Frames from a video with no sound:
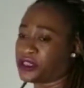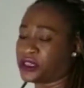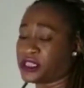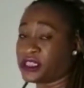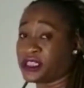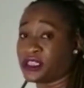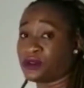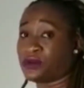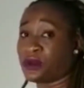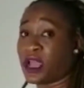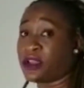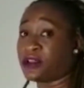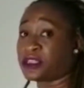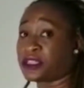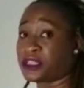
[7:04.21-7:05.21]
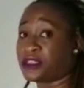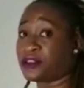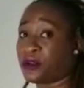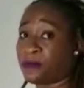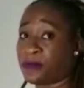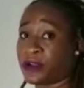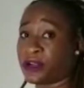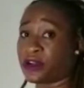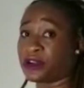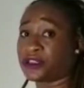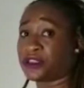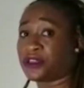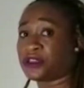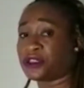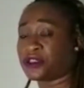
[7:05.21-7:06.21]
This is where your seizure
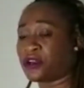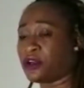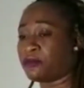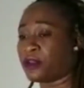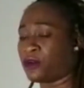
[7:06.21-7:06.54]
precautions come in.